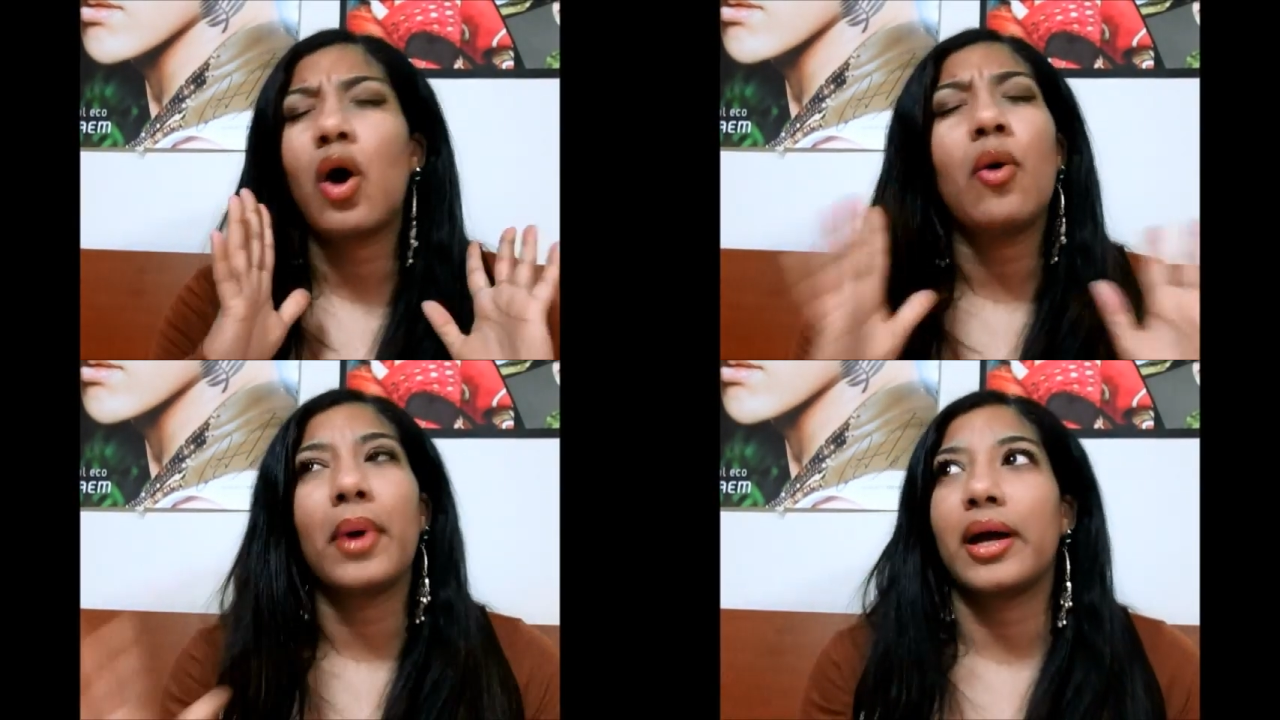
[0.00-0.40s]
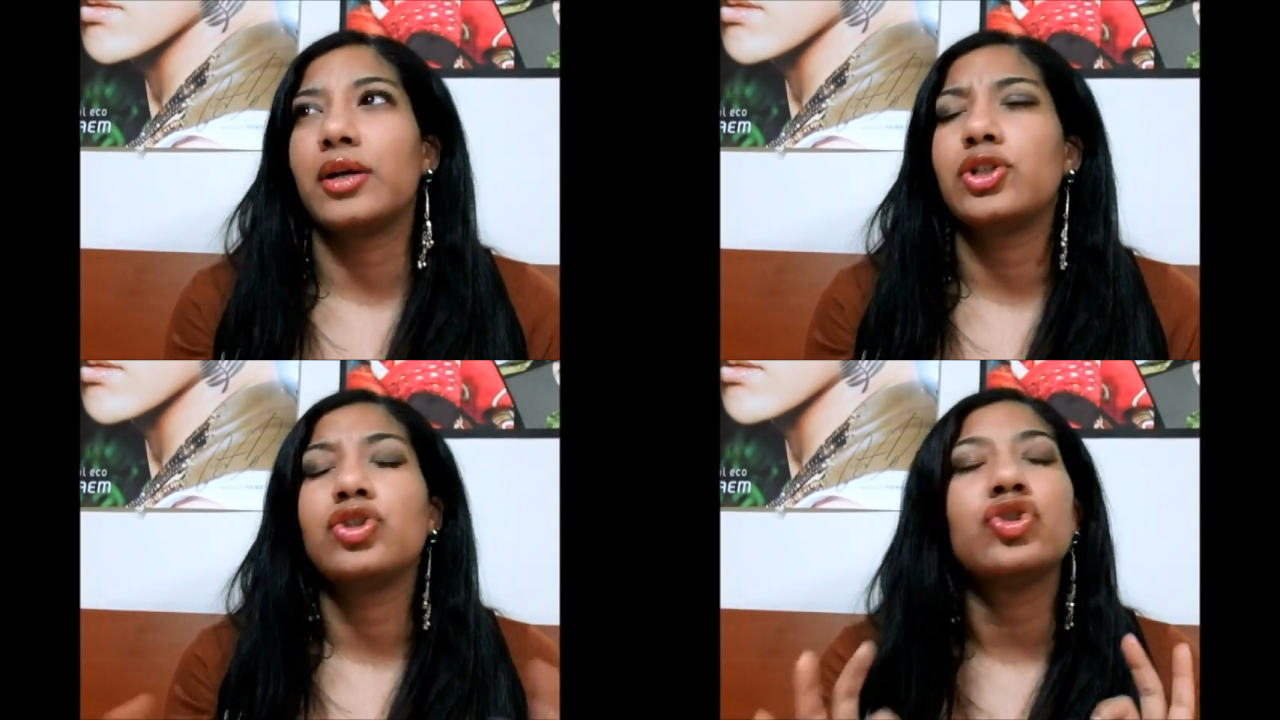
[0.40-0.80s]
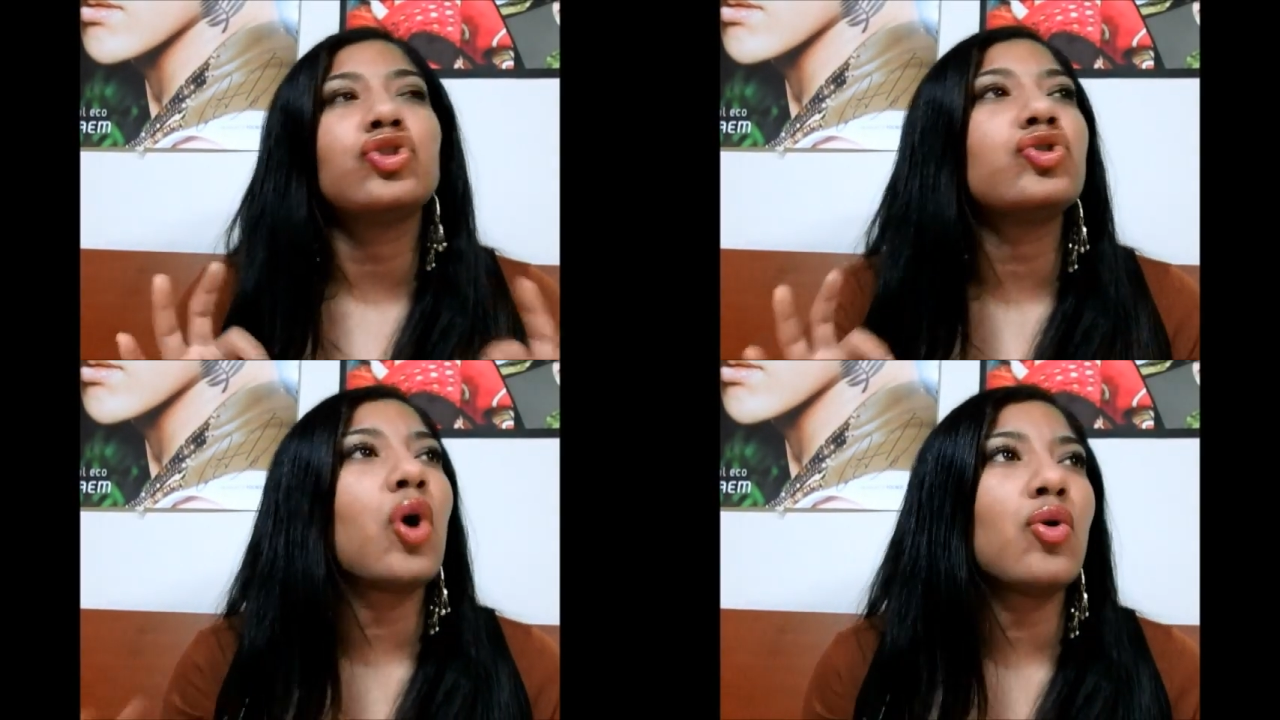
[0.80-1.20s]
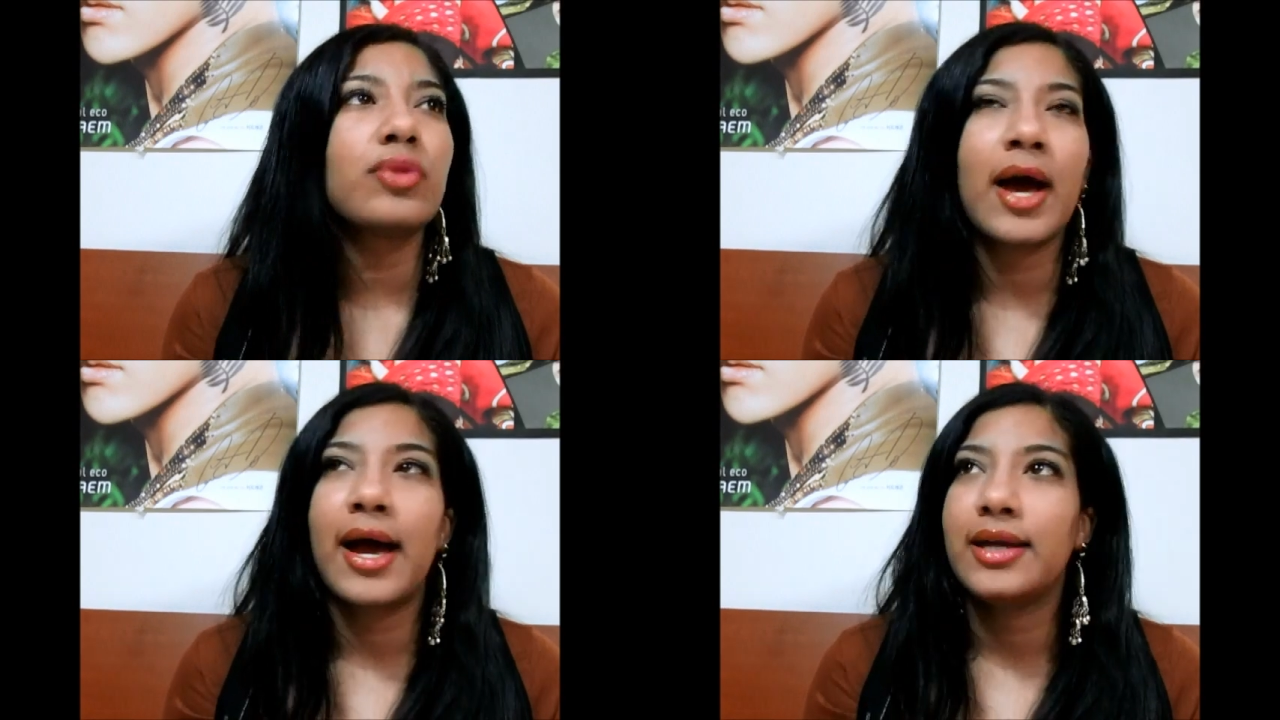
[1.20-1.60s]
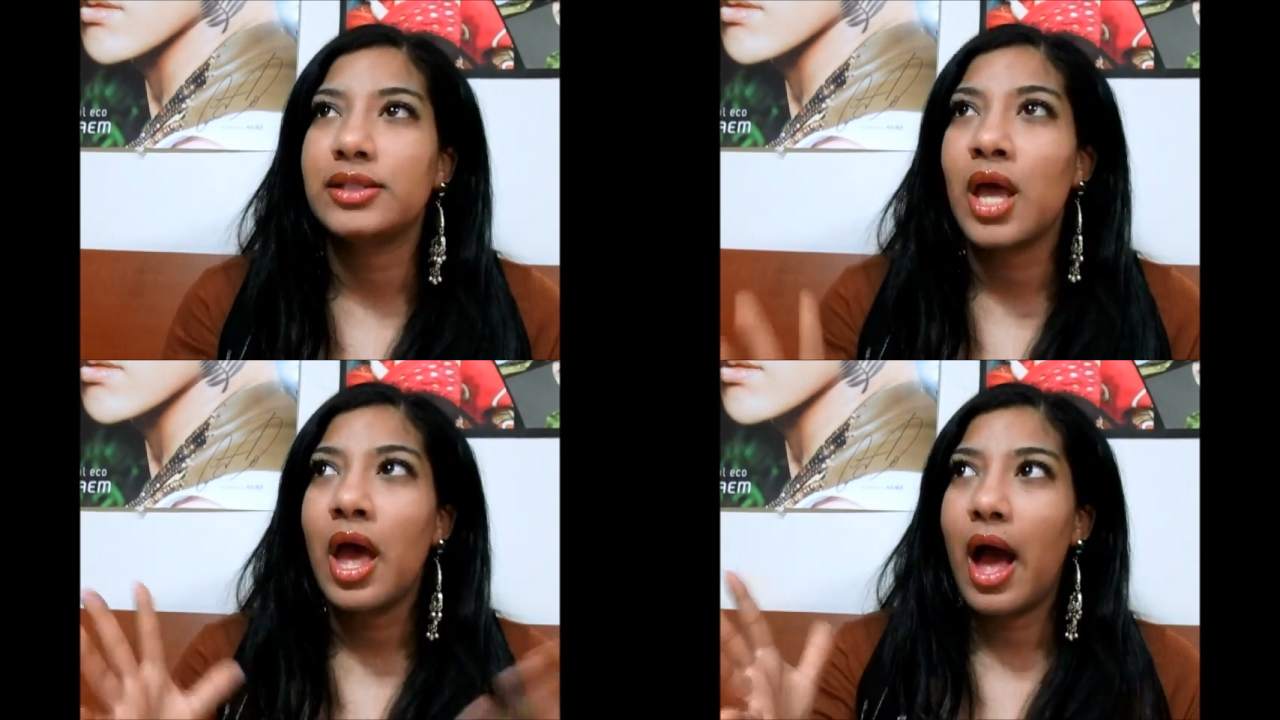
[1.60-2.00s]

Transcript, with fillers: oh my gosh, so nice.